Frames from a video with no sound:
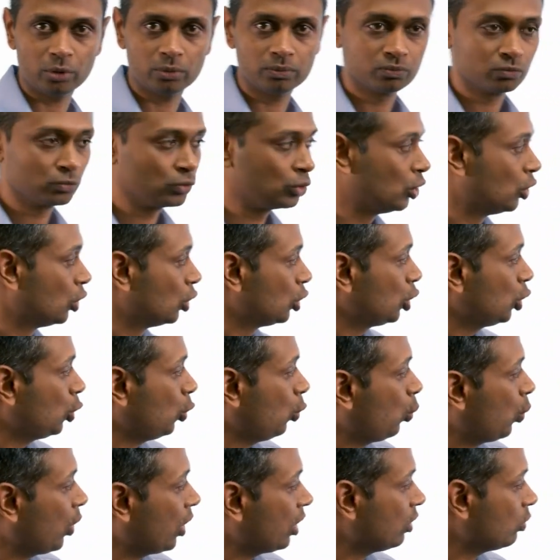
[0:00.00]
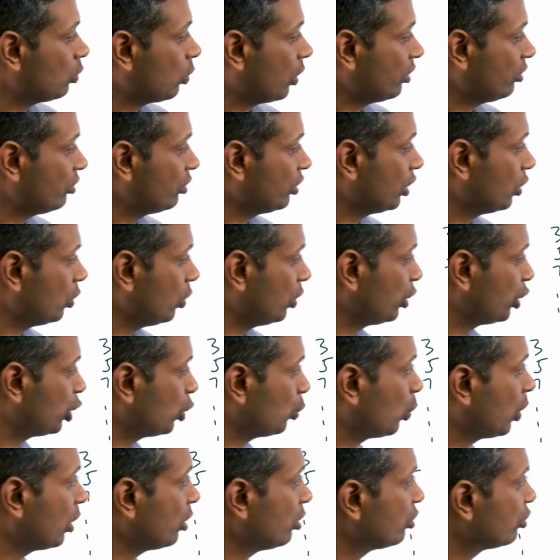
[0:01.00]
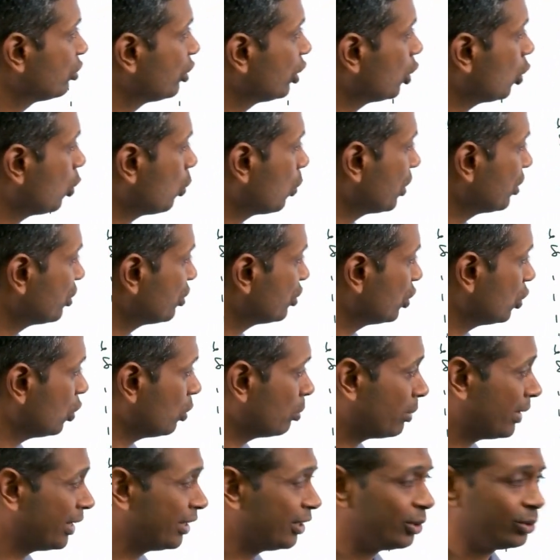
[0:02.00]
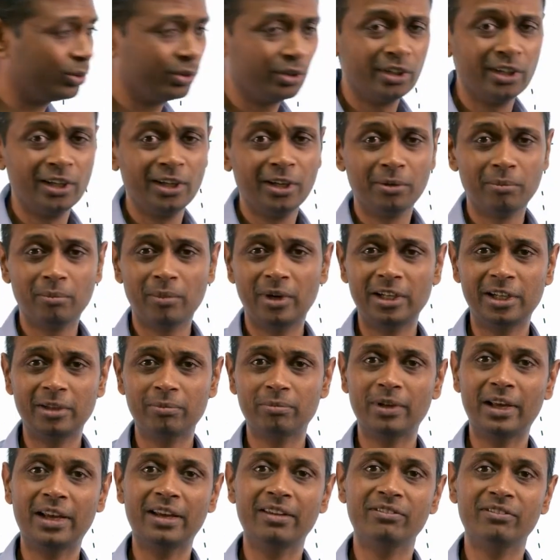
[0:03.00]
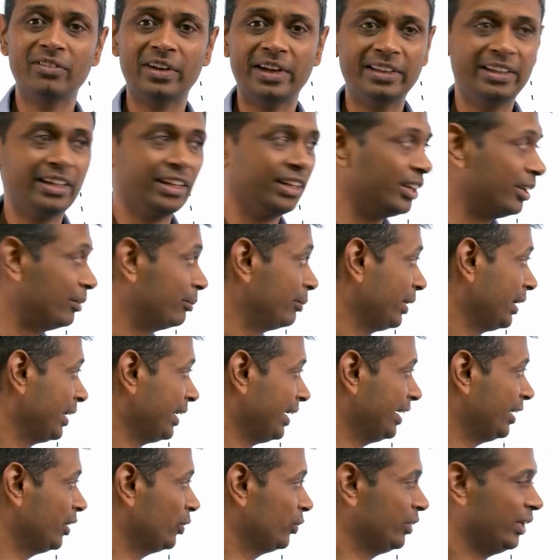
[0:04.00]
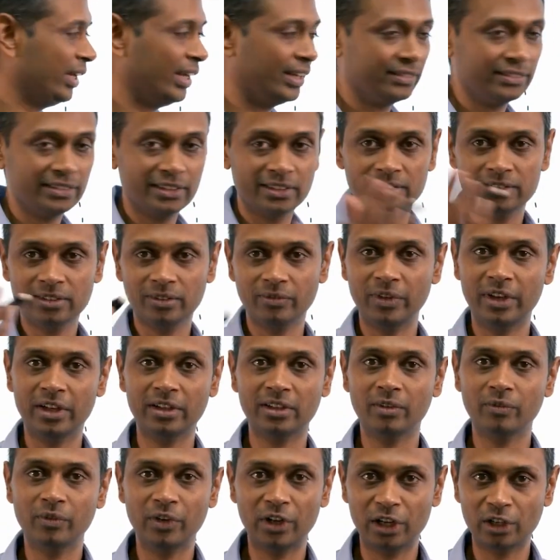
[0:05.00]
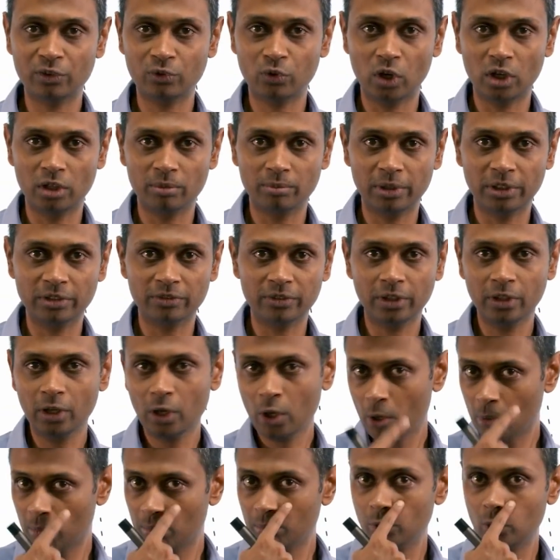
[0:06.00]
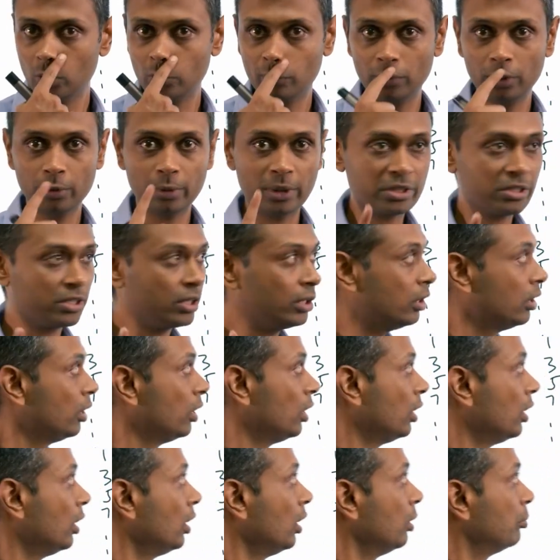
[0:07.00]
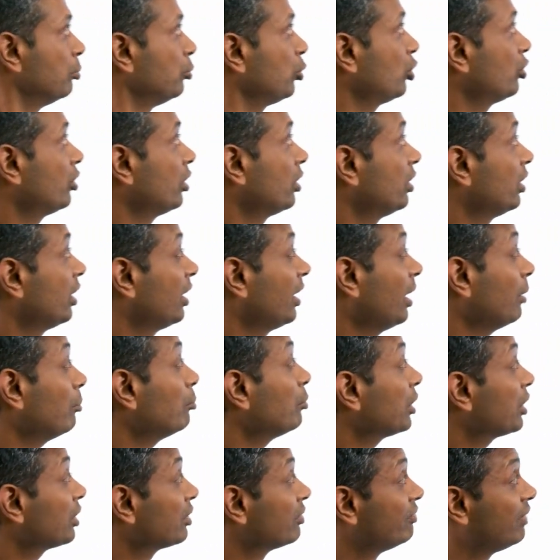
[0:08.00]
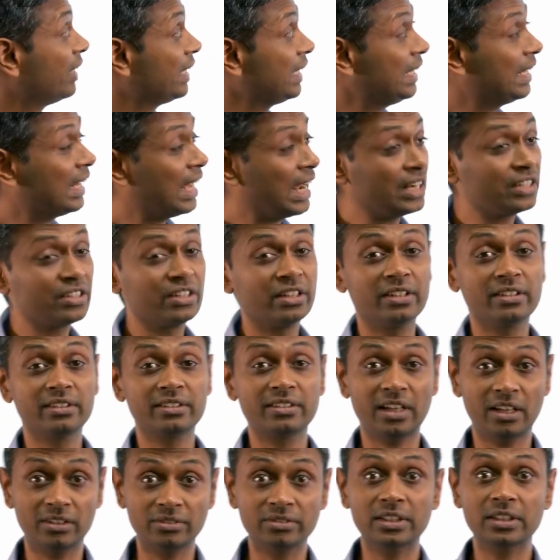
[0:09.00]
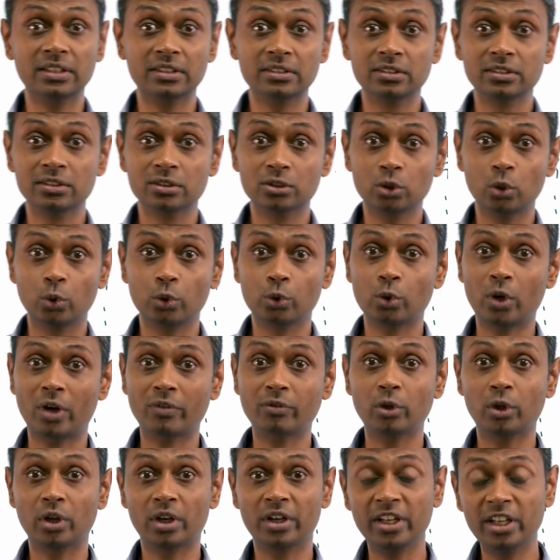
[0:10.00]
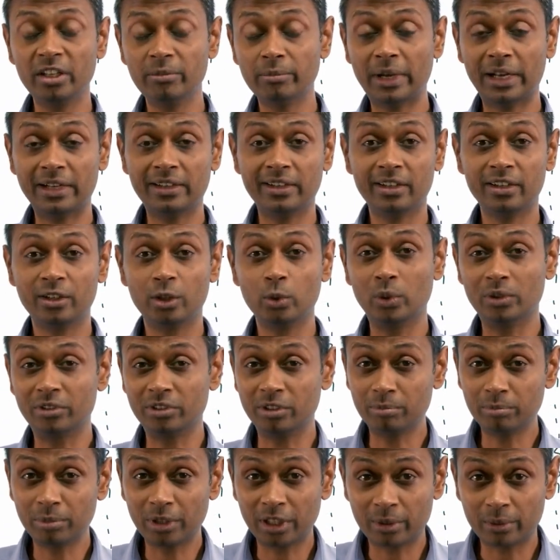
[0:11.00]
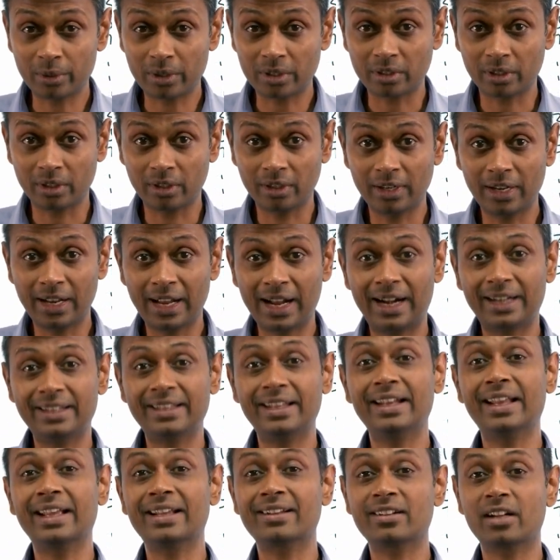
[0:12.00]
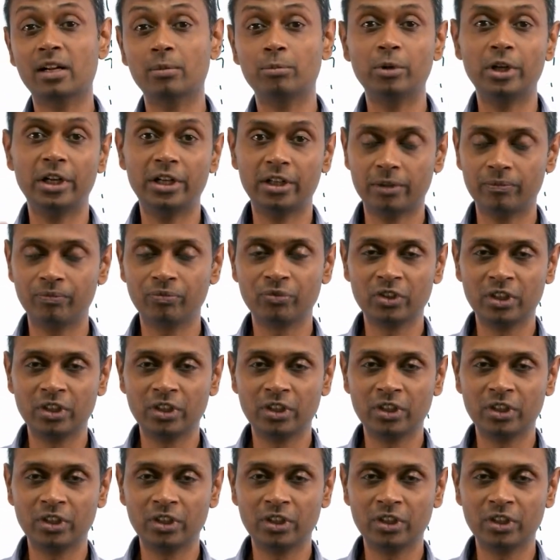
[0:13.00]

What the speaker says: to. 2110 into 1010 by 2. Multiply, find that number, write down the answer. Somewhere it will fall in place. Fine. Beautiful question. Because the number is very large, it is tougher. So you have to reimagine, do a simpler question, and then extrapolate.